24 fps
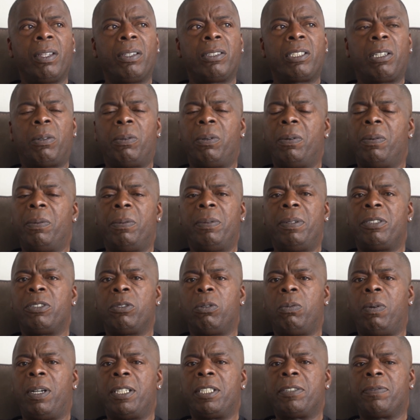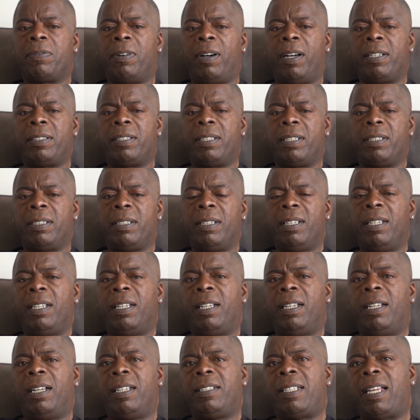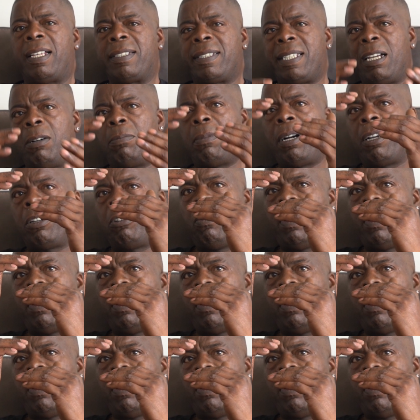So we was always fighting, and that's how my